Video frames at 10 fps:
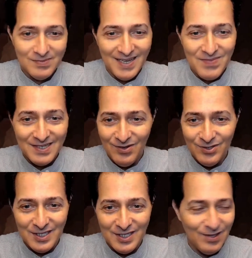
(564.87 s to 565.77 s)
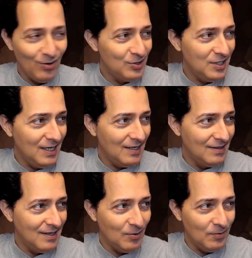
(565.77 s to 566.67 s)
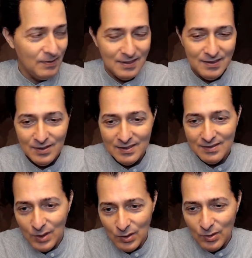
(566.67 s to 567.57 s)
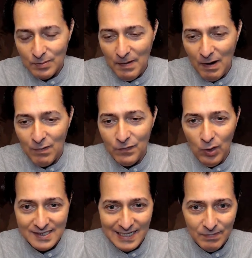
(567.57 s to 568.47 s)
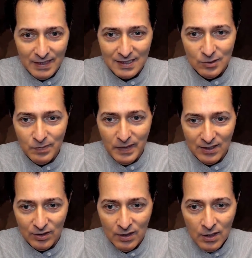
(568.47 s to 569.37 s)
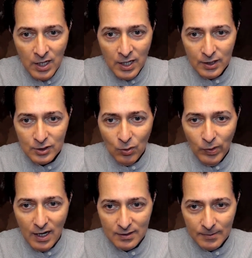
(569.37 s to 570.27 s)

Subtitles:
on the technology and the powerful assessment that is being done. So we got